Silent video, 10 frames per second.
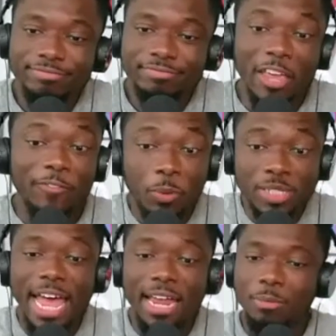if it was
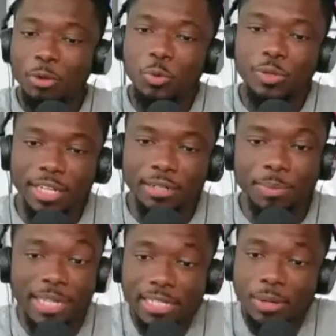that i'm cool with it but
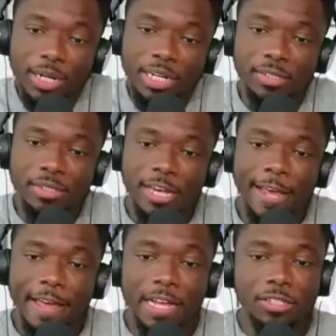that's not what it is
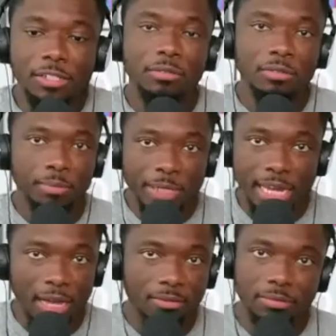it's peace
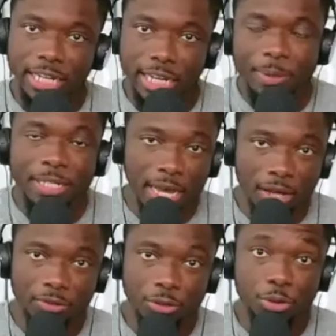out nigga peace out
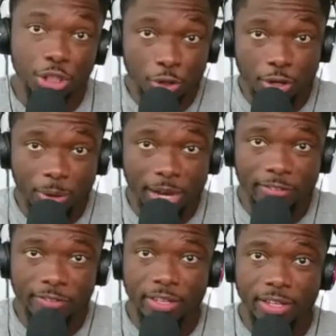you cheated on your wife
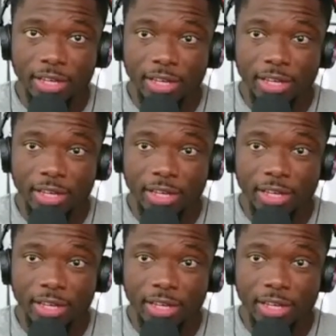no it's